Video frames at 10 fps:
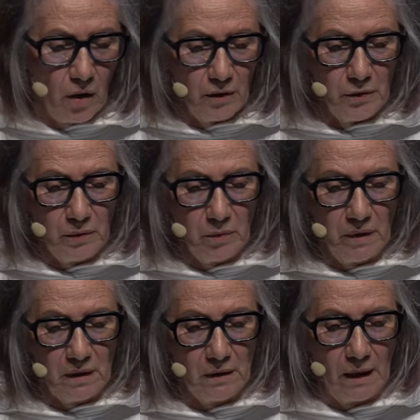
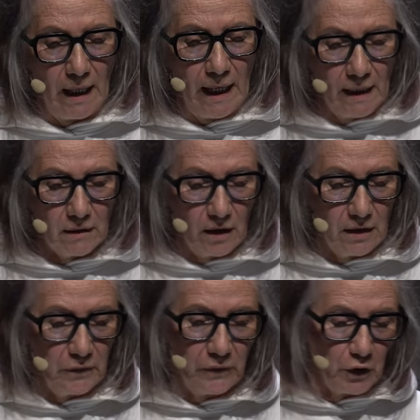non-human, and
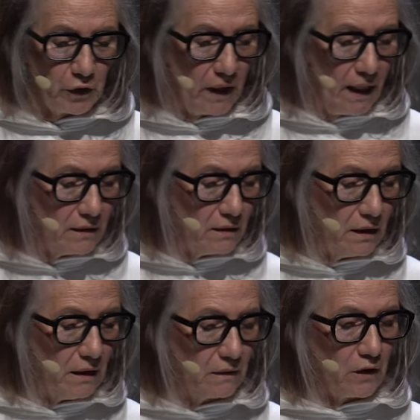artificial
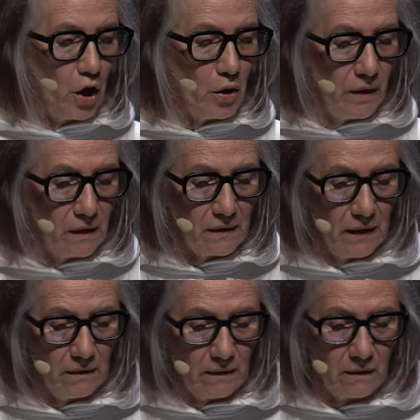entities
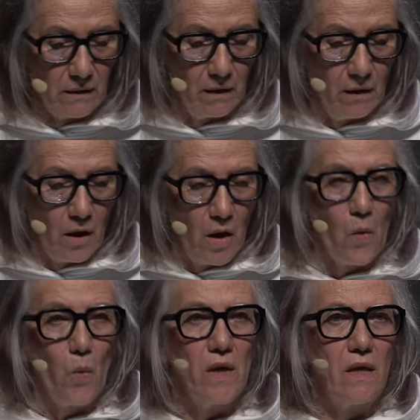coexist
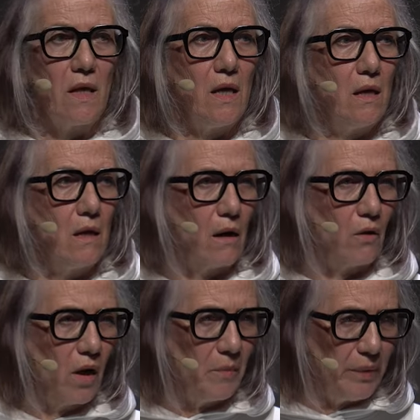within a
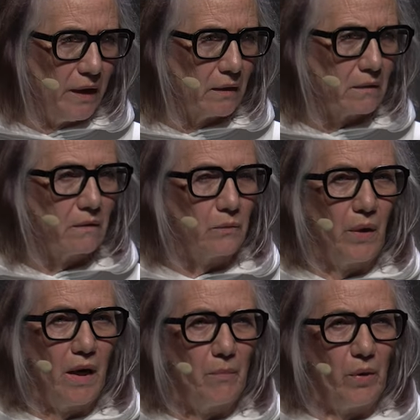complex
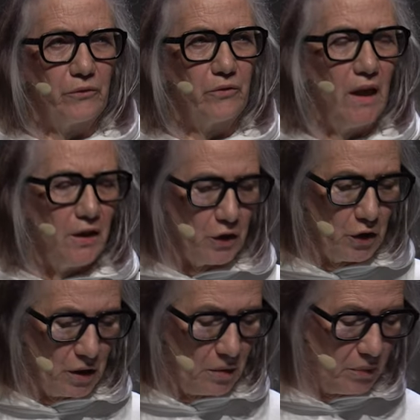web of
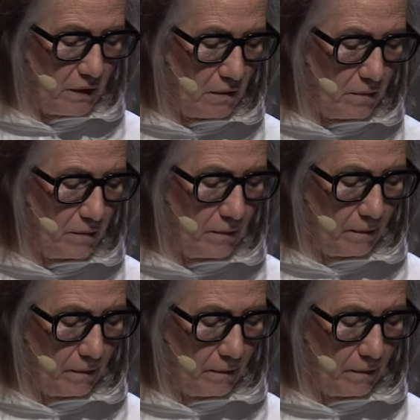relationships.